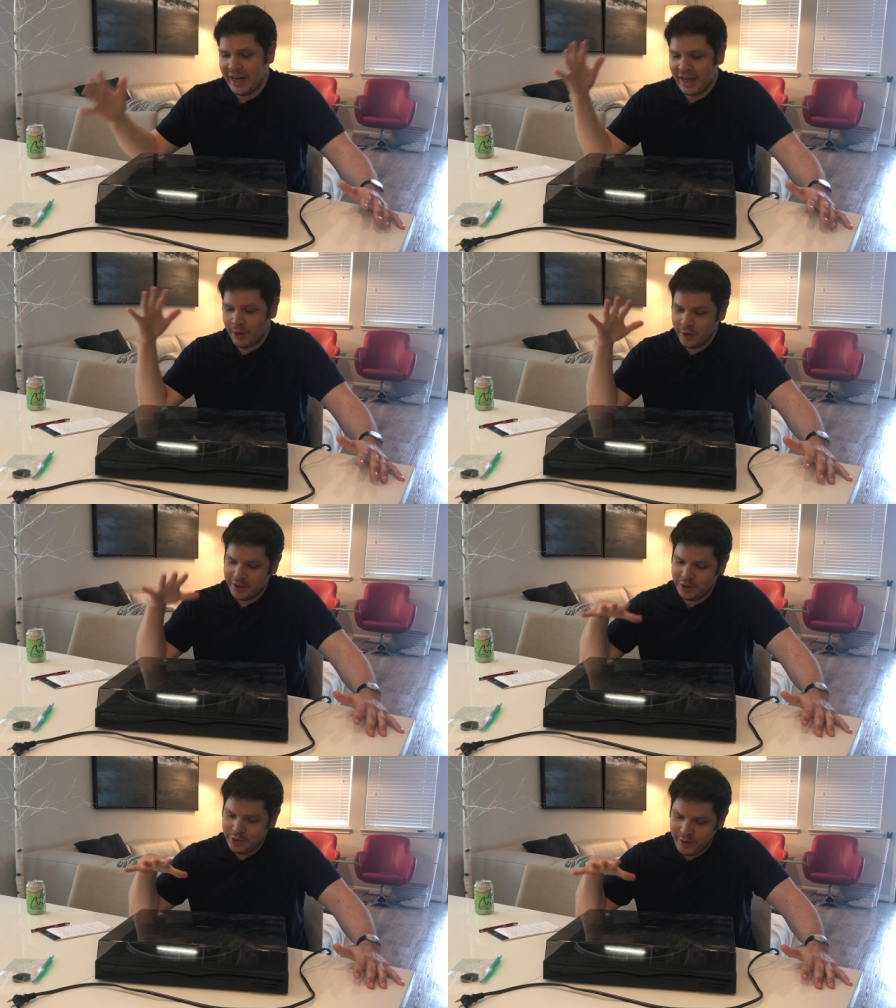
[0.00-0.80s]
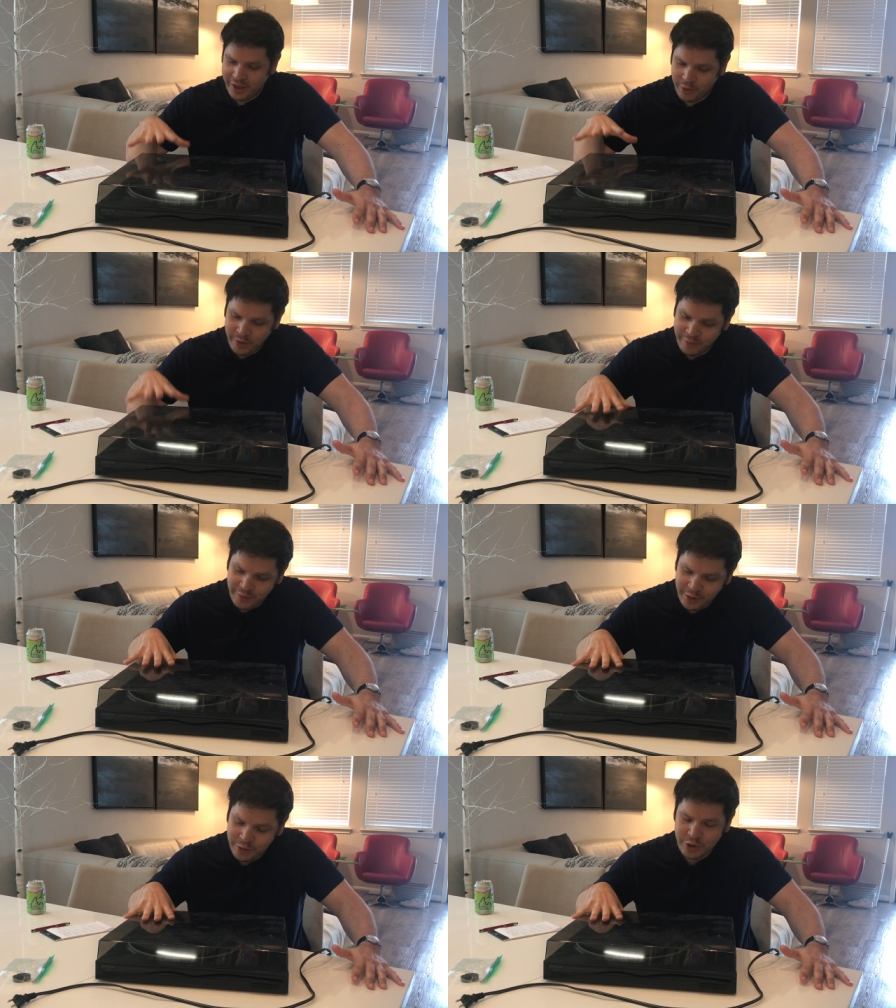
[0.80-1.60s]
And I wanted to do a quick
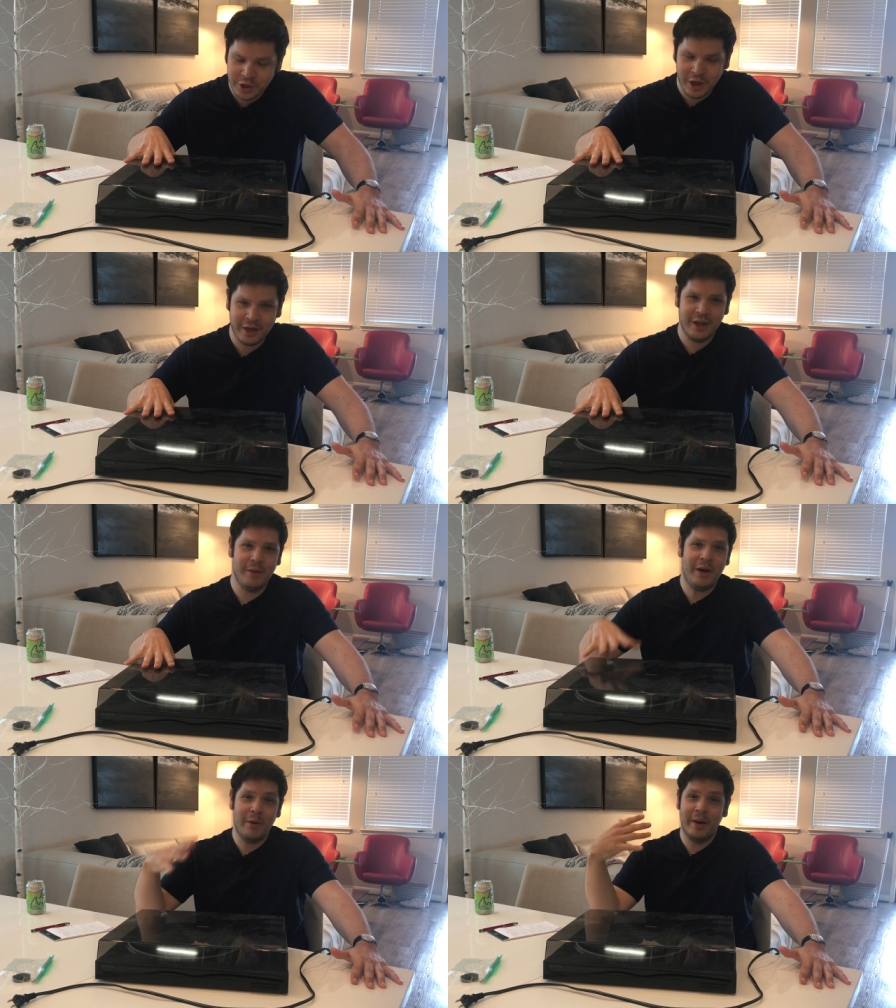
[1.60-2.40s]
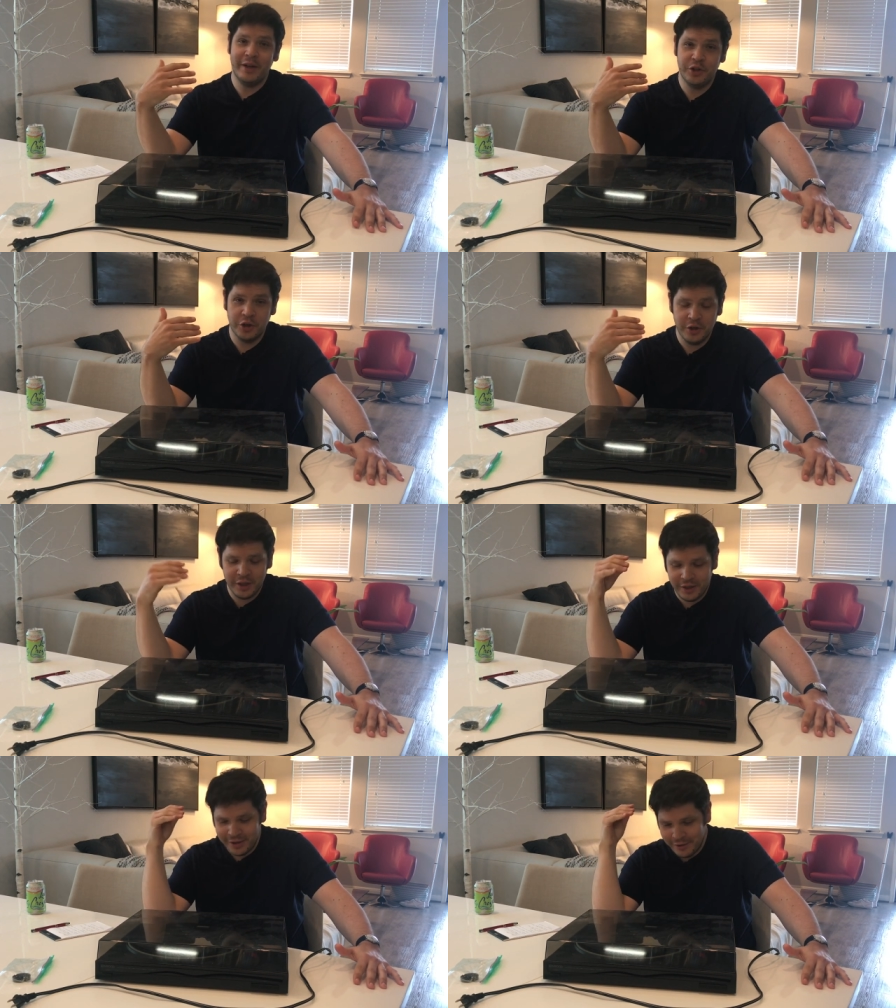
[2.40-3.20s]
video just talking about my
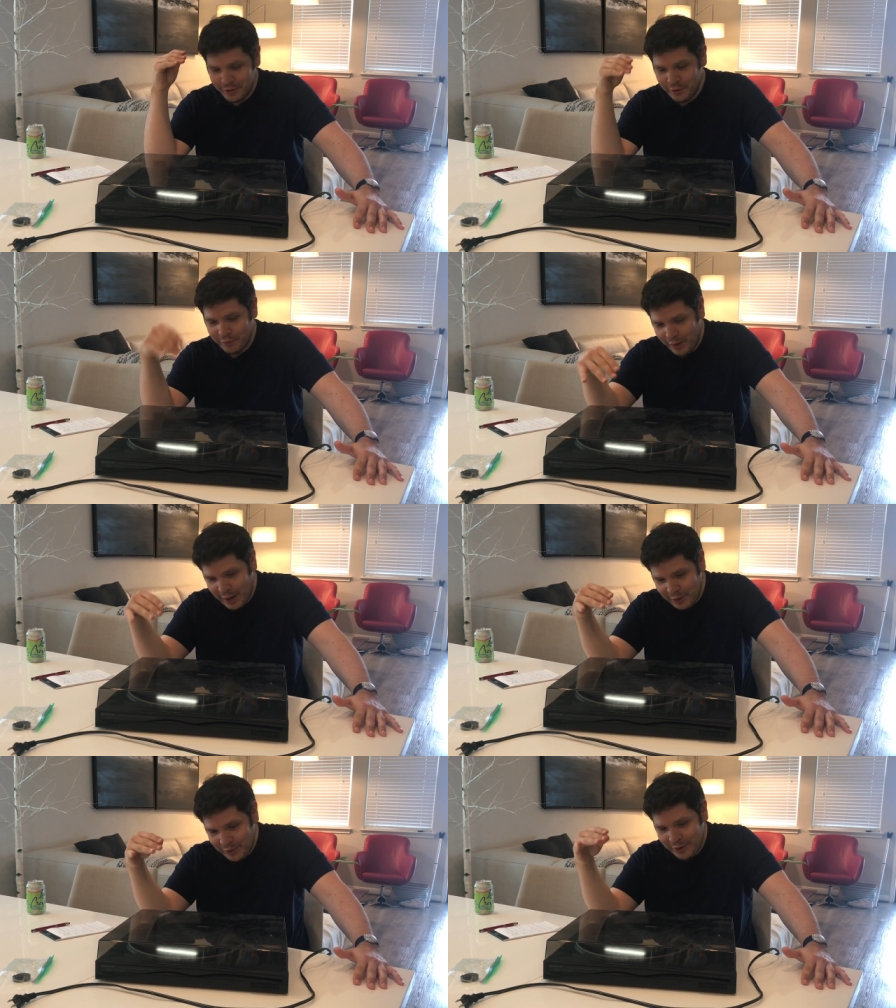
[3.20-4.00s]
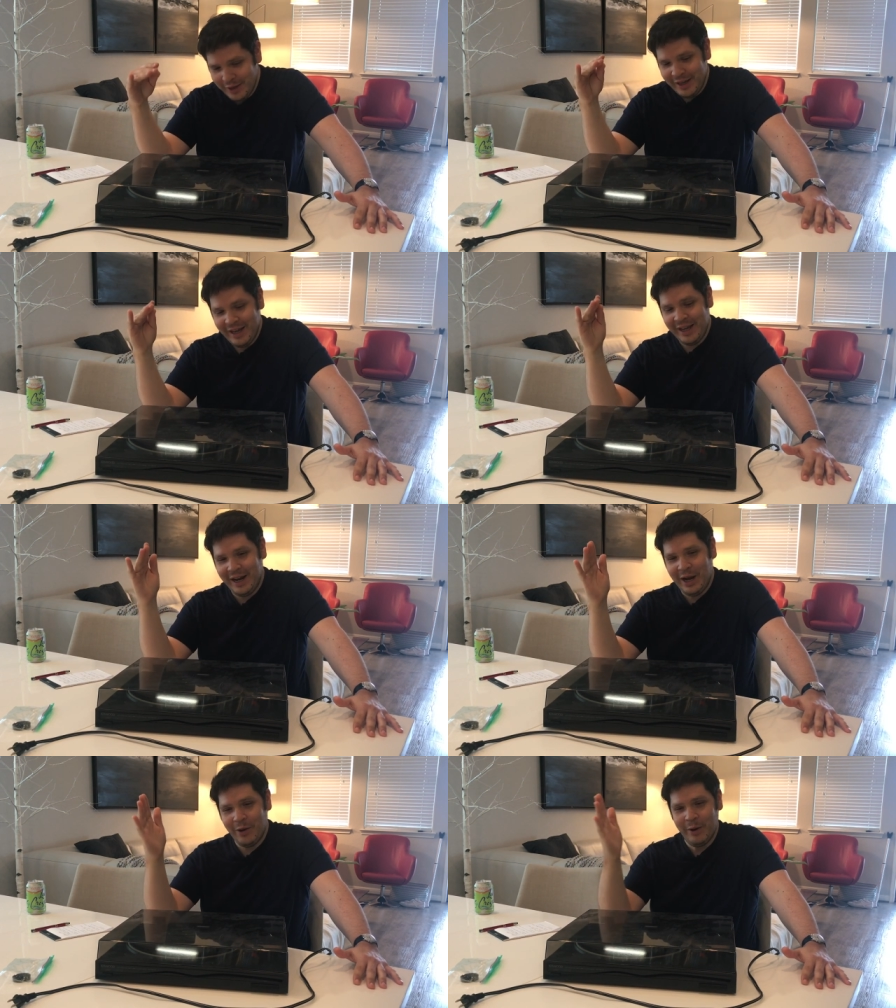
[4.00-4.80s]
journey into vinyl and
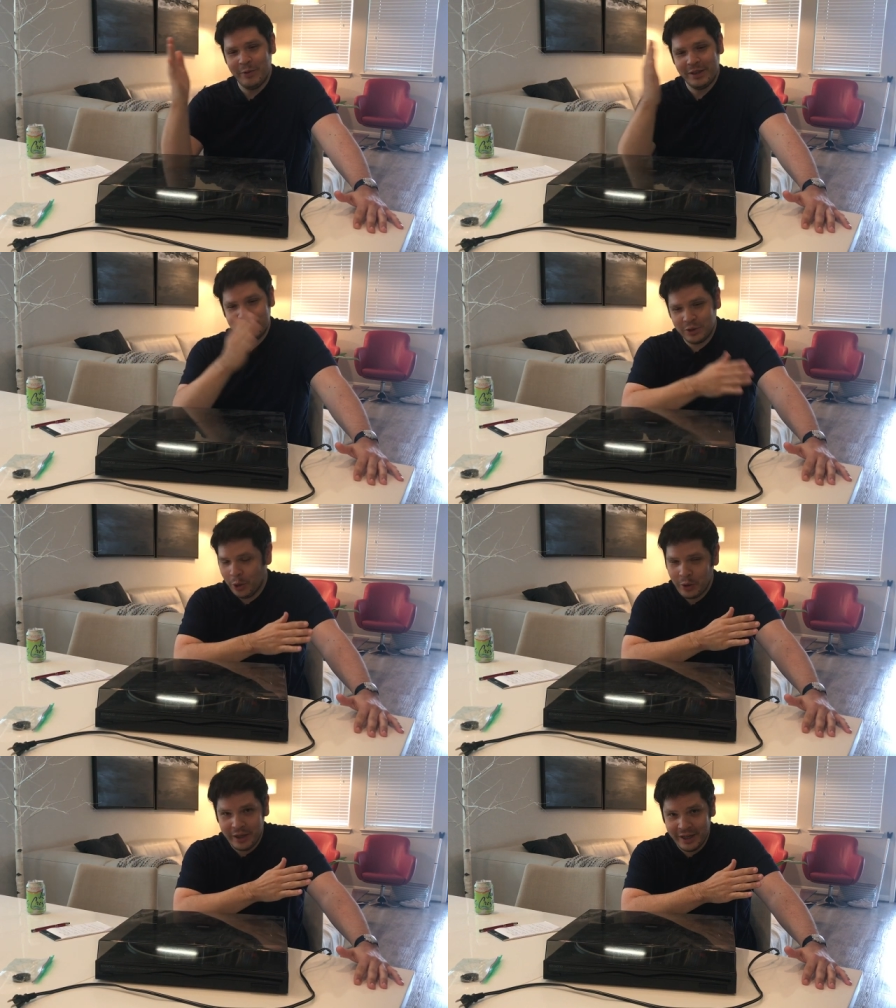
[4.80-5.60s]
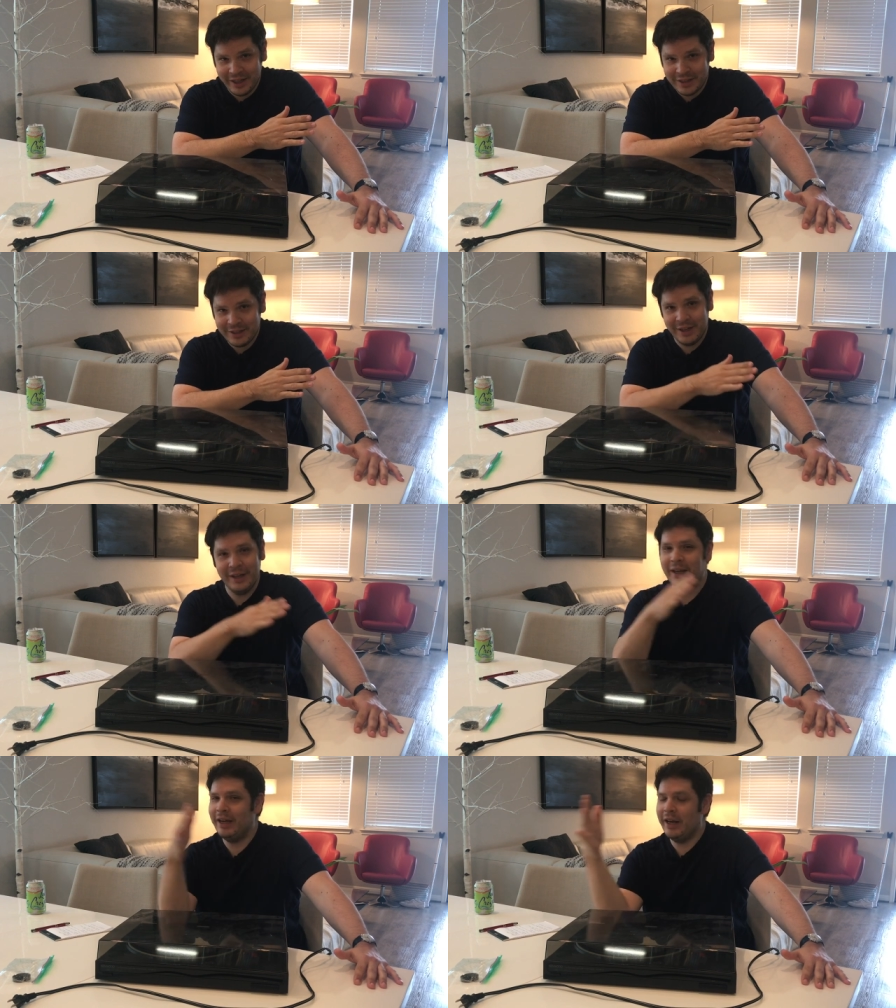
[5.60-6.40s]
how I was totally against
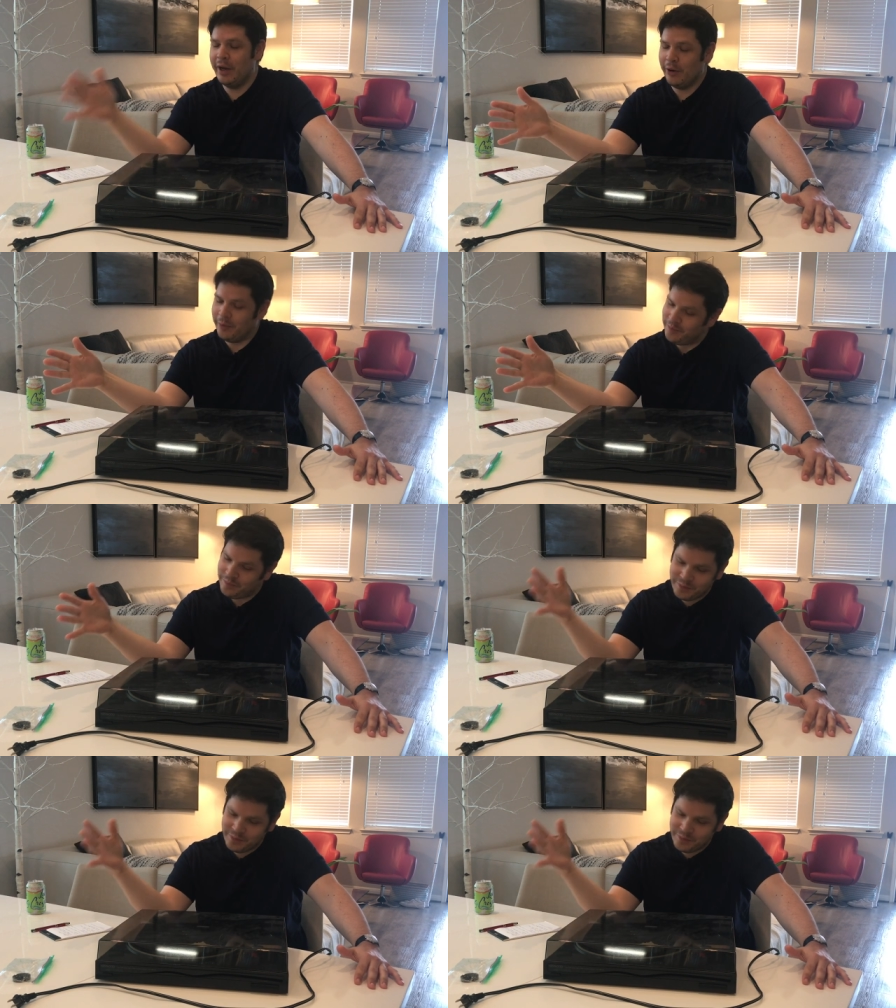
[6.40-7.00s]
it and now